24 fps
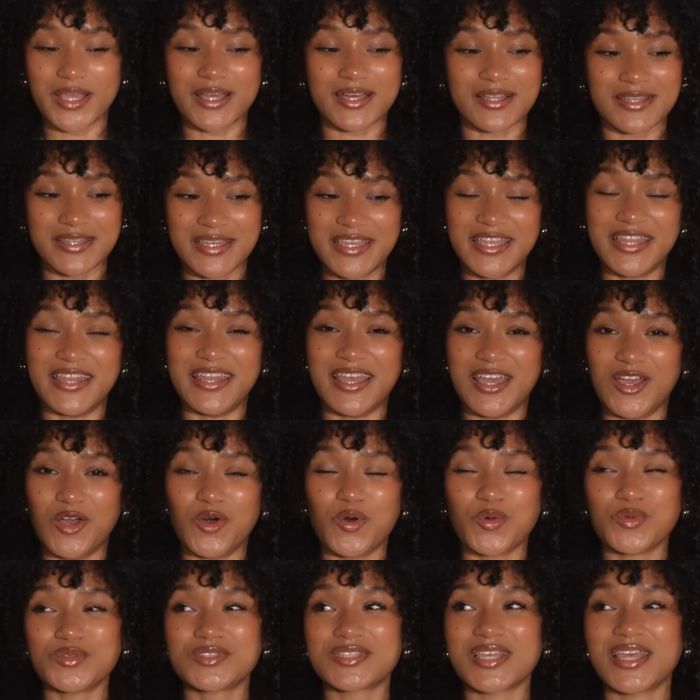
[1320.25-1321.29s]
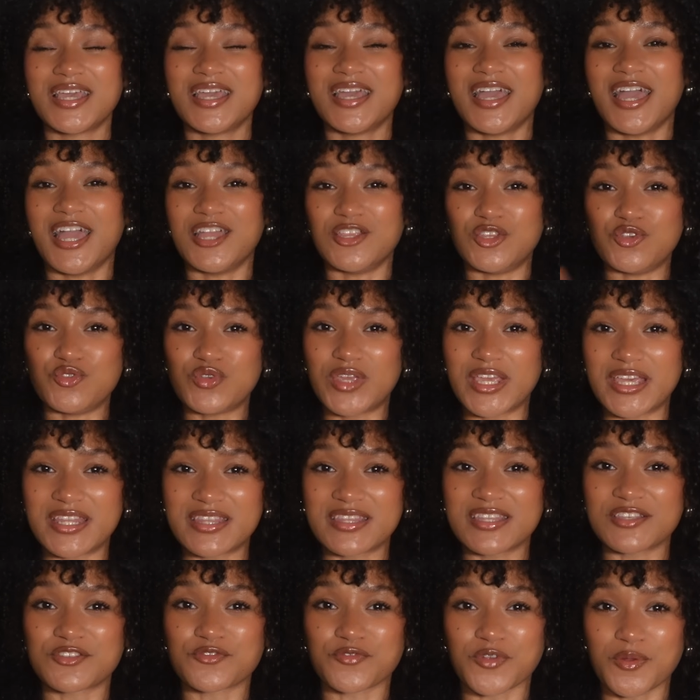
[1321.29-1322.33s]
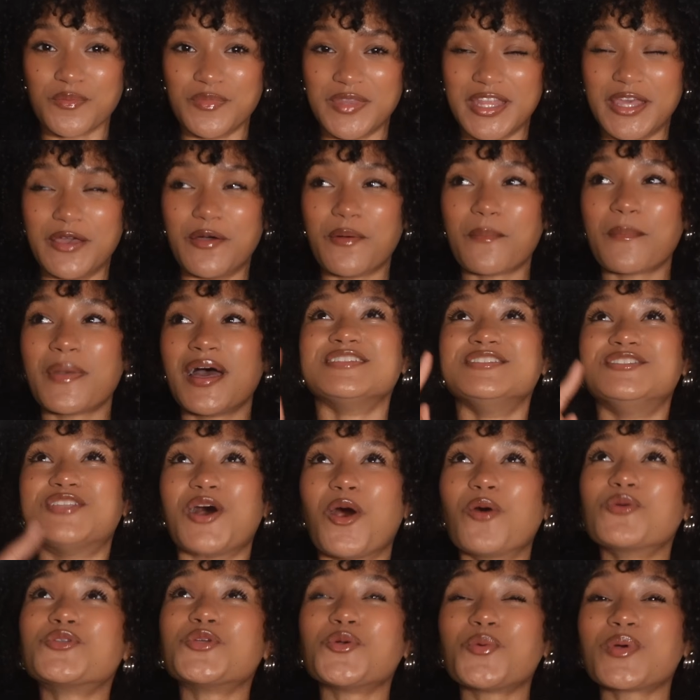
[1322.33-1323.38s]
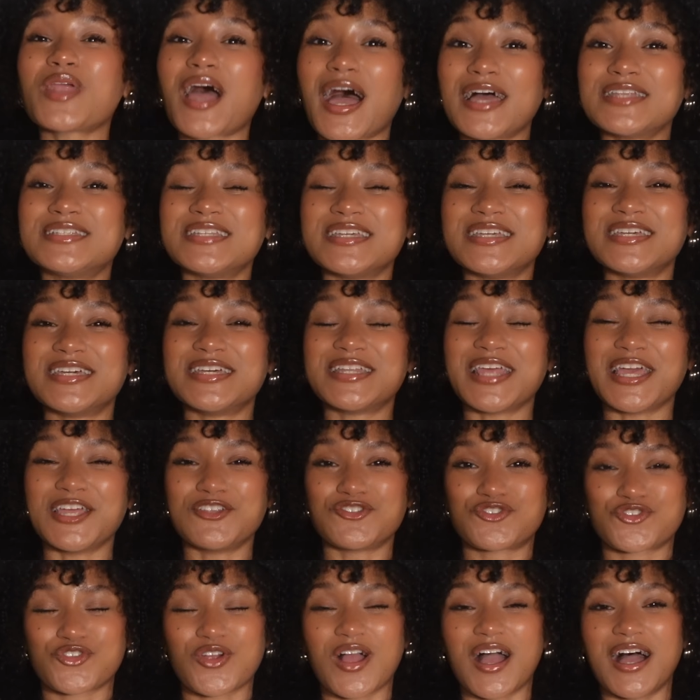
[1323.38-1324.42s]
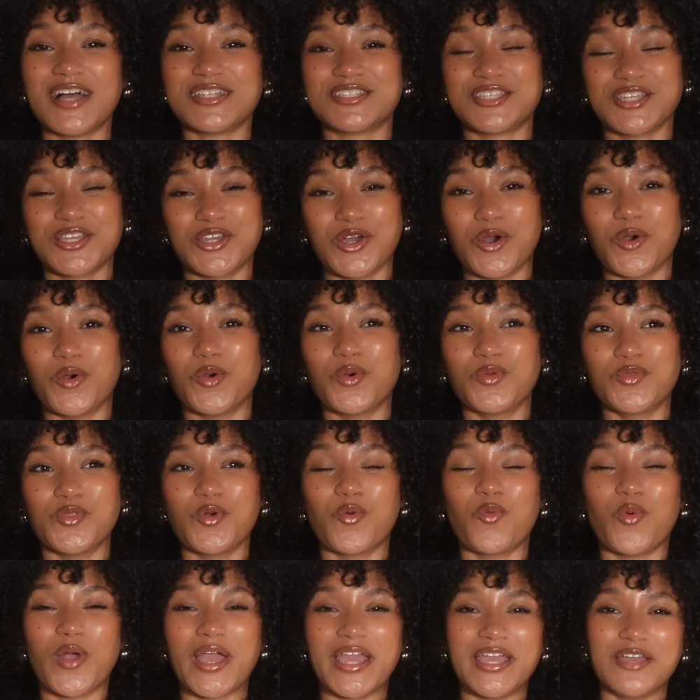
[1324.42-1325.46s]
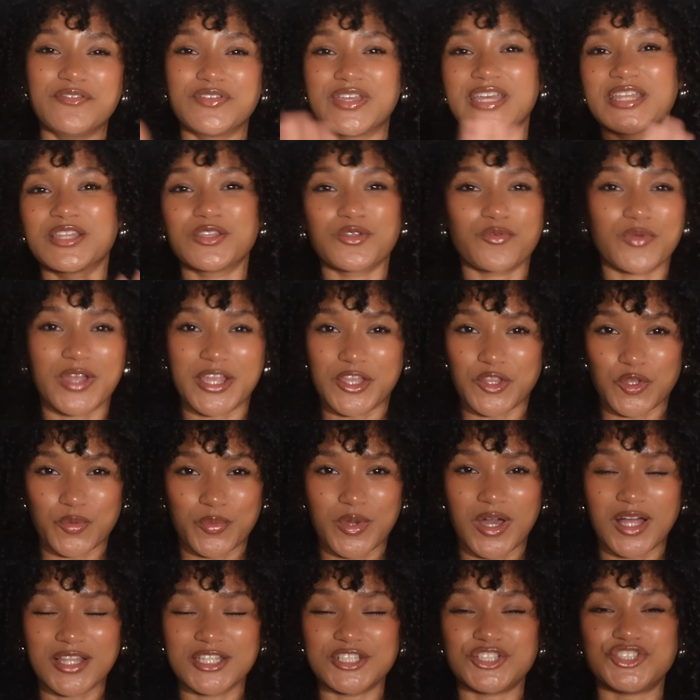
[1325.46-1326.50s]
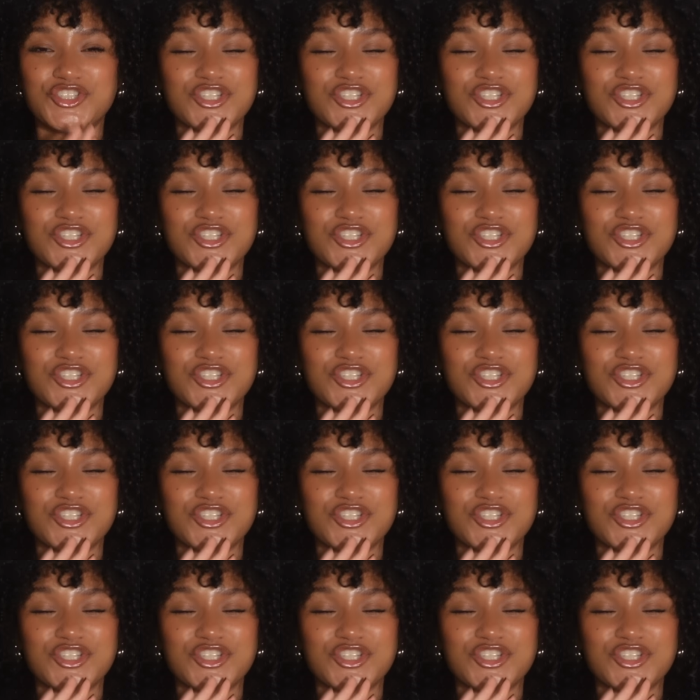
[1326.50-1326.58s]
clean nails and you get this from them, don't do what I did and try to go the way of getting the regular polish.